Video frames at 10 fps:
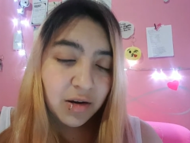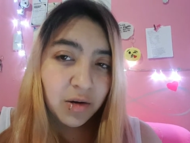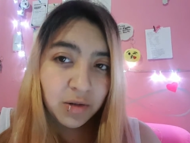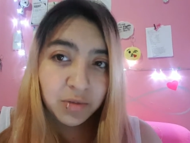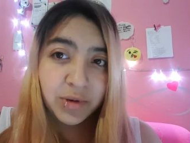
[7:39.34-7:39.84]

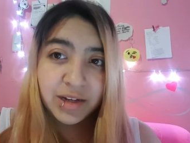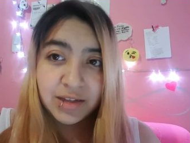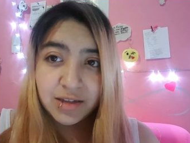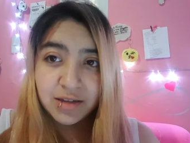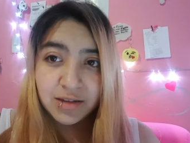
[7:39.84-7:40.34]

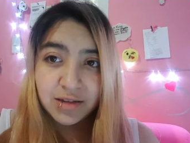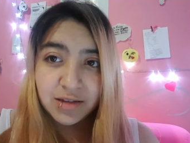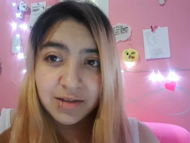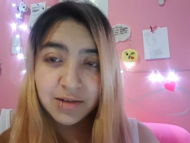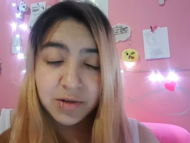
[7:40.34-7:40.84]
always,
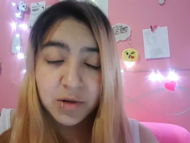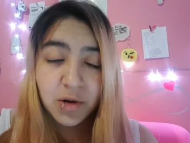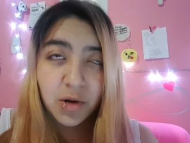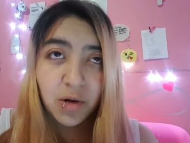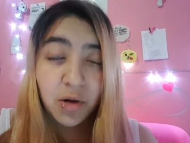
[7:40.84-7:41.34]

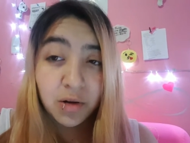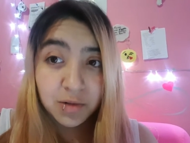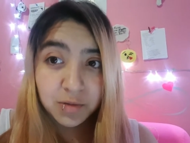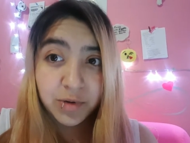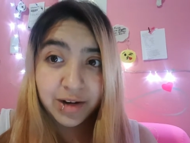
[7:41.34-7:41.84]

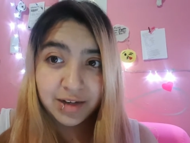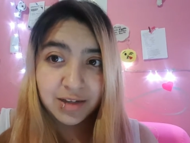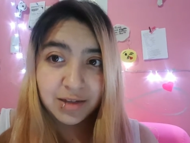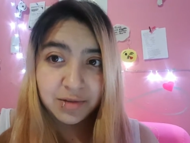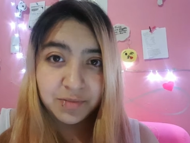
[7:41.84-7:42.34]
always,